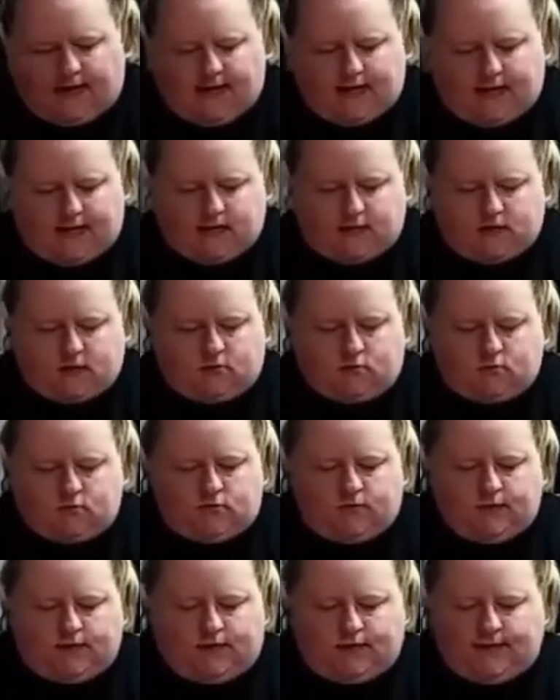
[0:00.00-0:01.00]
And
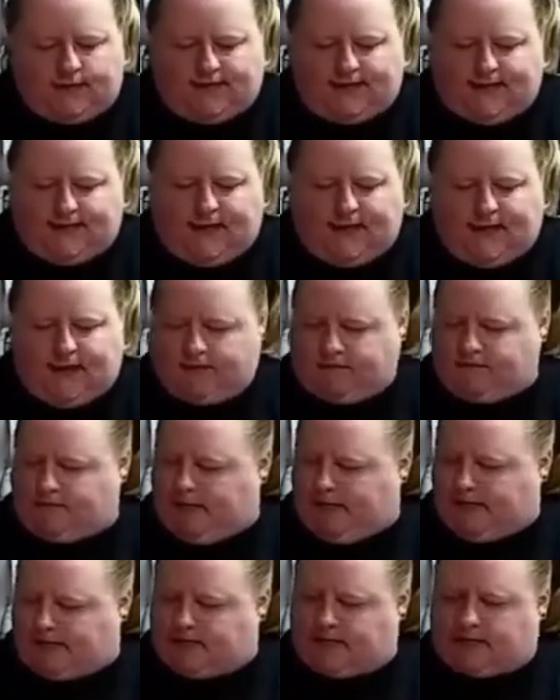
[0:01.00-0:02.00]
you really
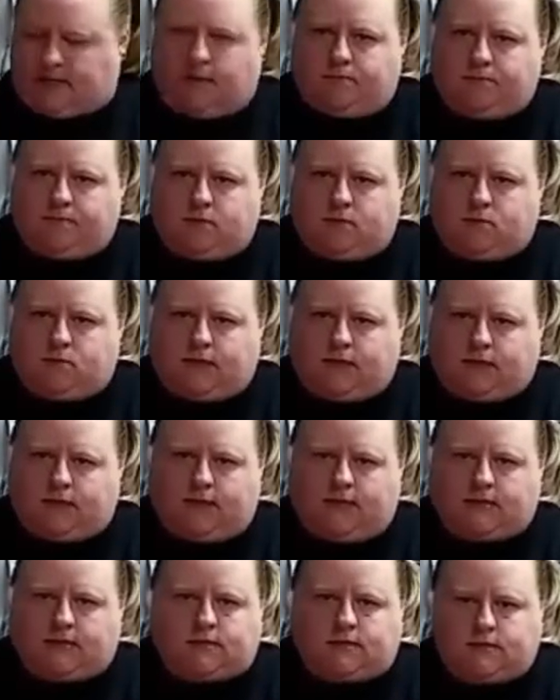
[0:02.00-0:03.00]
can't mess up doing
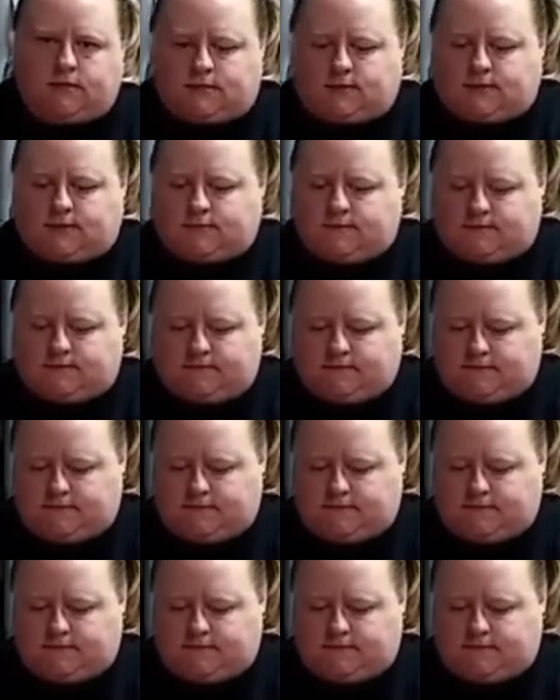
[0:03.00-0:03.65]
this.